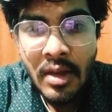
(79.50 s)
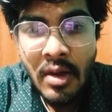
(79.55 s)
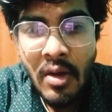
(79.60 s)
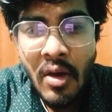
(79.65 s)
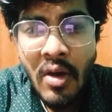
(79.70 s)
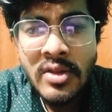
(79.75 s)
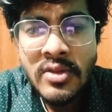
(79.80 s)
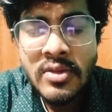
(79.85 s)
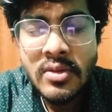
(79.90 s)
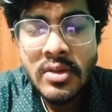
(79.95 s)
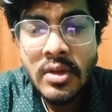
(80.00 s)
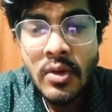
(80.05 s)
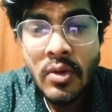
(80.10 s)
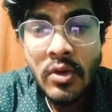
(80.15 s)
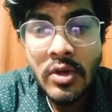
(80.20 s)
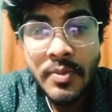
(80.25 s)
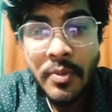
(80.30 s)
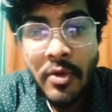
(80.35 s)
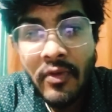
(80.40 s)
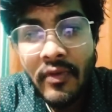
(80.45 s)
Also, the
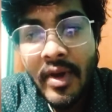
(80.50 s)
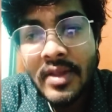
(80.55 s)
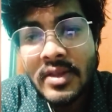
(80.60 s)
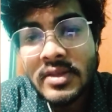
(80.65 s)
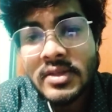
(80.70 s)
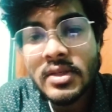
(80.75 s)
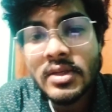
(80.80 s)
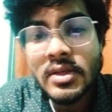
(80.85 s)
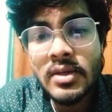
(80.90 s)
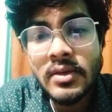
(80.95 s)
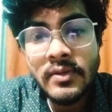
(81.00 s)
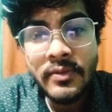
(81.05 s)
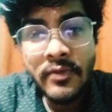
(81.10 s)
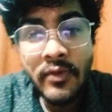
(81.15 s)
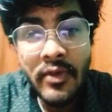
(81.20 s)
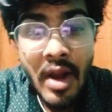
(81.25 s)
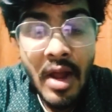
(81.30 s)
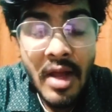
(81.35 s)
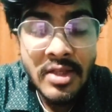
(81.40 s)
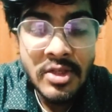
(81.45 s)
course provides
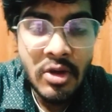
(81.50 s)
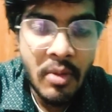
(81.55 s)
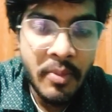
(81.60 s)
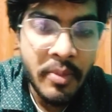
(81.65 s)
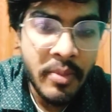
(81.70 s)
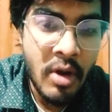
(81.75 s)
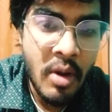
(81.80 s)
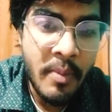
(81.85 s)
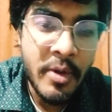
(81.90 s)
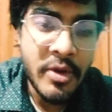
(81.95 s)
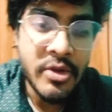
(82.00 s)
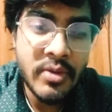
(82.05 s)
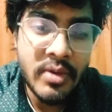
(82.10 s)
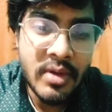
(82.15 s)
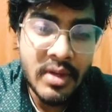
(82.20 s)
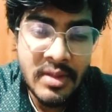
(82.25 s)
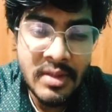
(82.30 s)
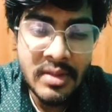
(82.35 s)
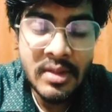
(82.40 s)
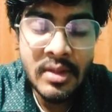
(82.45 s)
freelance
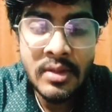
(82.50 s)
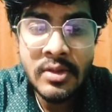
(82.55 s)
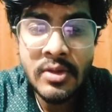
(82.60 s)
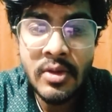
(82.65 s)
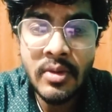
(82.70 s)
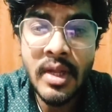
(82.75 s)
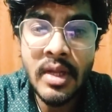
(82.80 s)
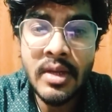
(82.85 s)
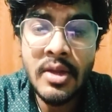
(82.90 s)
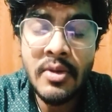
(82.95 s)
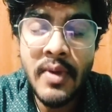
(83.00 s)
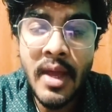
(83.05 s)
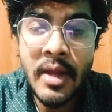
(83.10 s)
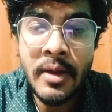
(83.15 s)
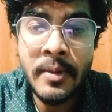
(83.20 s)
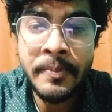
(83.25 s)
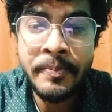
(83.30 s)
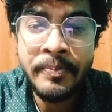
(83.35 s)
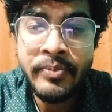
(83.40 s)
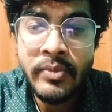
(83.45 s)
opportunities so that you
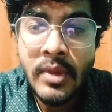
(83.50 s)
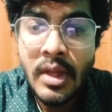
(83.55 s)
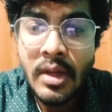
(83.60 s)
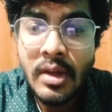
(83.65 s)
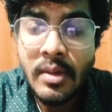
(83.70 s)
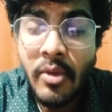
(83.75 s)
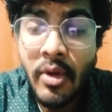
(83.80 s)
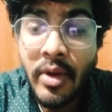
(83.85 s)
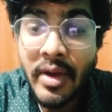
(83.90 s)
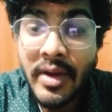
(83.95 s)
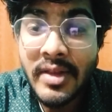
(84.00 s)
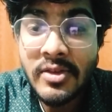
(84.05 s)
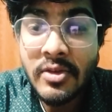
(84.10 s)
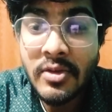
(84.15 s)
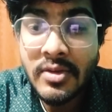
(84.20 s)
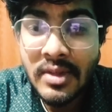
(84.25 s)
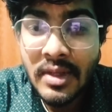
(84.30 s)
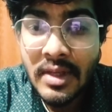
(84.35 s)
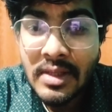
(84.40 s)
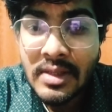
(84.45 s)
can monetize your
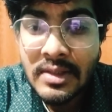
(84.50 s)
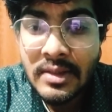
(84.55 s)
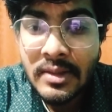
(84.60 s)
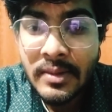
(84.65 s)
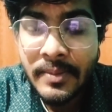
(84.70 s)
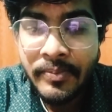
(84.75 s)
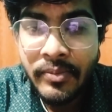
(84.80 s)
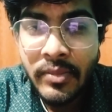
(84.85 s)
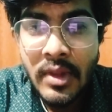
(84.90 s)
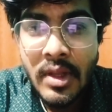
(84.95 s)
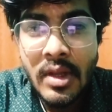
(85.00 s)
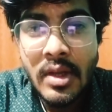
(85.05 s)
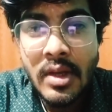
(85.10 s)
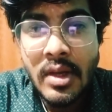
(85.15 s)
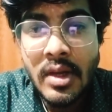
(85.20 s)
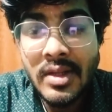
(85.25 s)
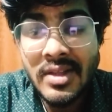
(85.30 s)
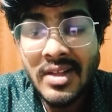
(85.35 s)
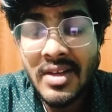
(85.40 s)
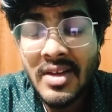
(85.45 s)
skills.
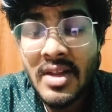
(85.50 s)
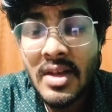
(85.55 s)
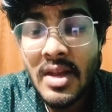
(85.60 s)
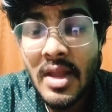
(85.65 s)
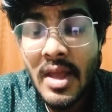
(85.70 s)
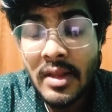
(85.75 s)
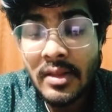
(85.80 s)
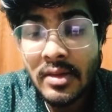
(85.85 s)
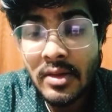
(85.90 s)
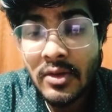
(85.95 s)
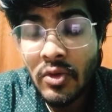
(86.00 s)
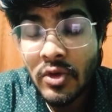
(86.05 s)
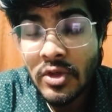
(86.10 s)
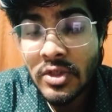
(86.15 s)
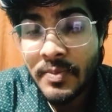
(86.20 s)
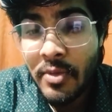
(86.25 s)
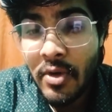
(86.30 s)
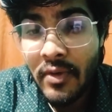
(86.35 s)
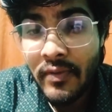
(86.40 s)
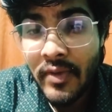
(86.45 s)
Other than that, the course
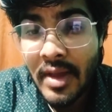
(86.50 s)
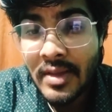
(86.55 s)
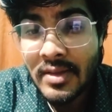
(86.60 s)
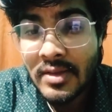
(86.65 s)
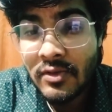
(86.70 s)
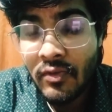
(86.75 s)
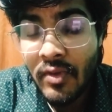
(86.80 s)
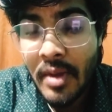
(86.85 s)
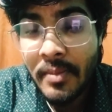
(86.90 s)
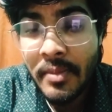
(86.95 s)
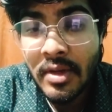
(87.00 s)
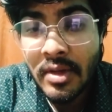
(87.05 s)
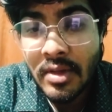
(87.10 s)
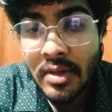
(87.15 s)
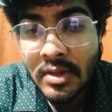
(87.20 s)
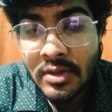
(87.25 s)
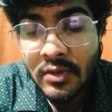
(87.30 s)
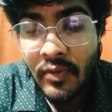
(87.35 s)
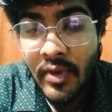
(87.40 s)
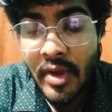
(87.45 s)
provides
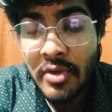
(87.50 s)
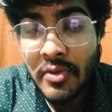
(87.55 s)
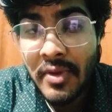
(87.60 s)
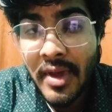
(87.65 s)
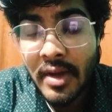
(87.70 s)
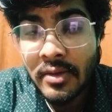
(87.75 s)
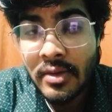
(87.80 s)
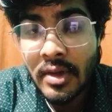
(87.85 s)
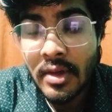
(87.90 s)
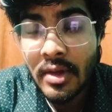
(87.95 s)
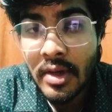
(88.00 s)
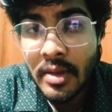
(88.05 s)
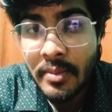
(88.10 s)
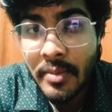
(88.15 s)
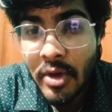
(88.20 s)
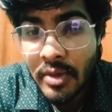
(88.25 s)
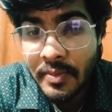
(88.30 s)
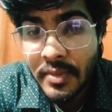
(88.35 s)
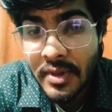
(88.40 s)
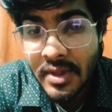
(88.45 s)
webinars where you get to learn
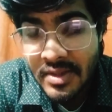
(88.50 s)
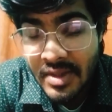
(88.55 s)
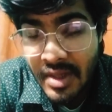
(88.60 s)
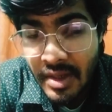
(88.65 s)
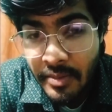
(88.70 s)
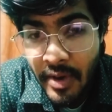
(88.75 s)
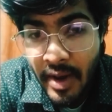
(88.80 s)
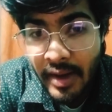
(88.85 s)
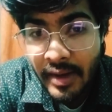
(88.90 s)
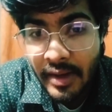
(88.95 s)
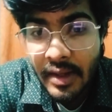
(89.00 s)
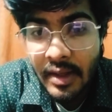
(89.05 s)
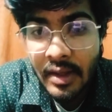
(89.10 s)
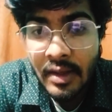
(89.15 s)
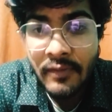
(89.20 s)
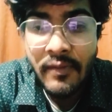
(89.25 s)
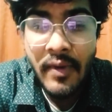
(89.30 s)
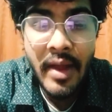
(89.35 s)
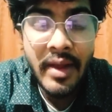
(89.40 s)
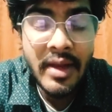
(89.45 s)
about personal branding,
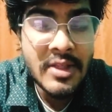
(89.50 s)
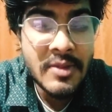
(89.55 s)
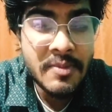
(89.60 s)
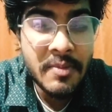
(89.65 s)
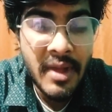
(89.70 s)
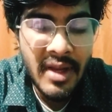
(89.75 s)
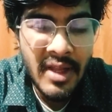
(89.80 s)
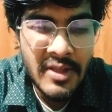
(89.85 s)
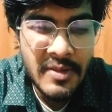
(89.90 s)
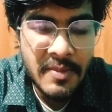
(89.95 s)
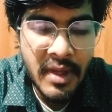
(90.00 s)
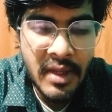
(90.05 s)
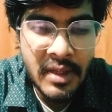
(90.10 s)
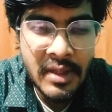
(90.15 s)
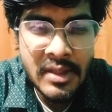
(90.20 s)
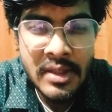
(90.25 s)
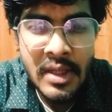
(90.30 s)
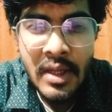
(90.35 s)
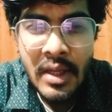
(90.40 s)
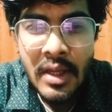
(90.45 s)
finance
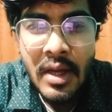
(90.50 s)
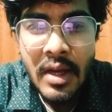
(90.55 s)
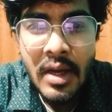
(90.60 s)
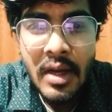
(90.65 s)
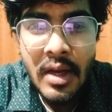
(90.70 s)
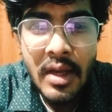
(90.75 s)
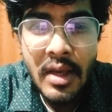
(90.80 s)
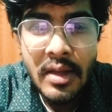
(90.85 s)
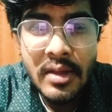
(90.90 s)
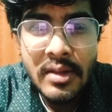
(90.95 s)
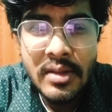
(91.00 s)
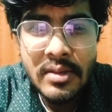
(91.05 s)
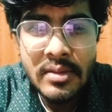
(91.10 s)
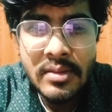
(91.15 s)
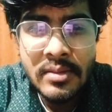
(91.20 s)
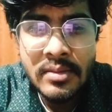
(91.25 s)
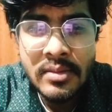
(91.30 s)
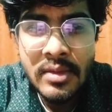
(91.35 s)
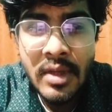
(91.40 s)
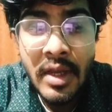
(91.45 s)
management,
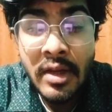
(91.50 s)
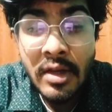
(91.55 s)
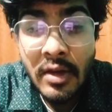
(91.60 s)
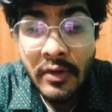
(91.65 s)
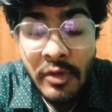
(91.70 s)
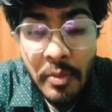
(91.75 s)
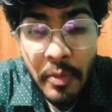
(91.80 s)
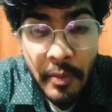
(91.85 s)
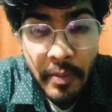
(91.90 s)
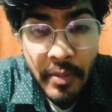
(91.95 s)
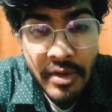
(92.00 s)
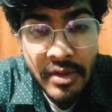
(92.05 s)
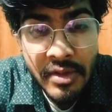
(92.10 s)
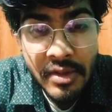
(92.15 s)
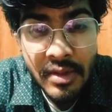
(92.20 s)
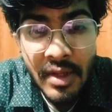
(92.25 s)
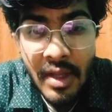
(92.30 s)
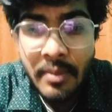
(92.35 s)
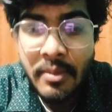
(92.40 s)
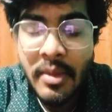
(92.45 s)
and interview
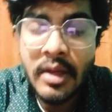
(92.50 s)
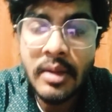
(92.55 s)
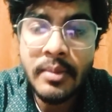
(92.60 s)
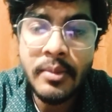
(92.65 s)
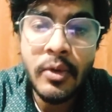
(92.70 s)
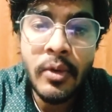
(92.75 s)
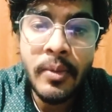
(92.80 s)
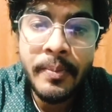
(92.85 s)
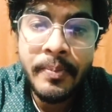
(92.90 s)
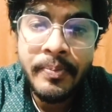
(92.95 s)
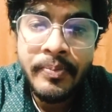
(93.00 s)
preparation, and many more.